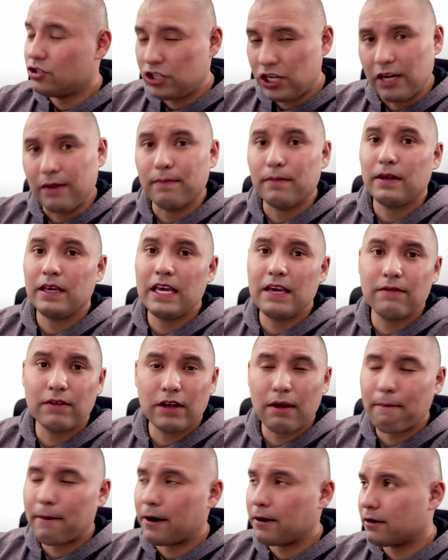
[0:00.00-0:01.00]
cheap,
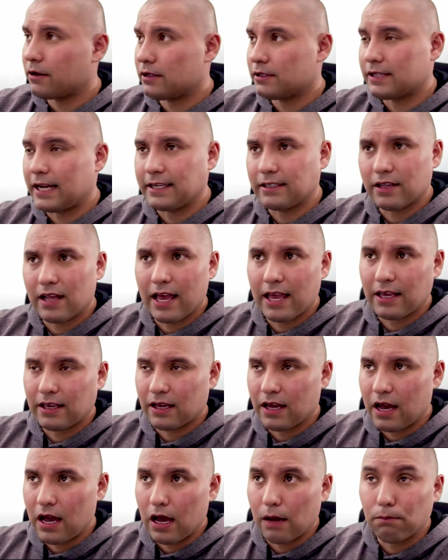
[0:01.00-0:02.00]
even compared to sites like
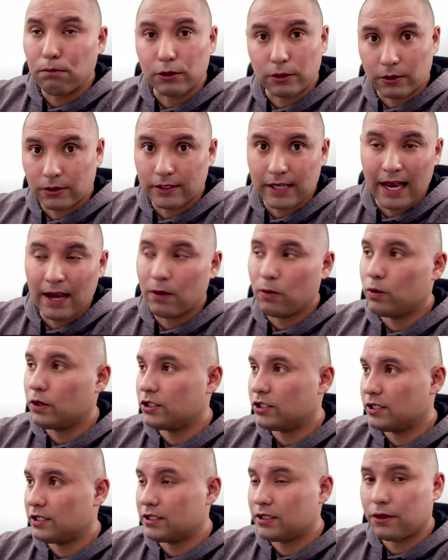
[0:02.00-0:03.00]
Pluralsight,
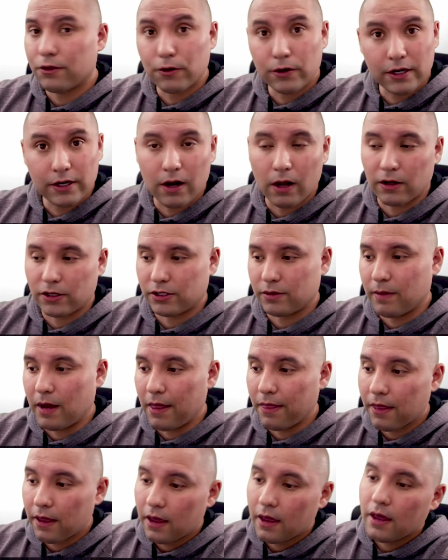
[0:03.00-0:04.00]
which is $30 a
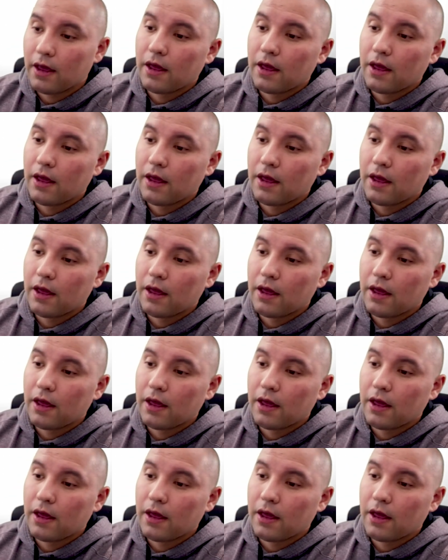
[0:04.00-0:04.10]
month.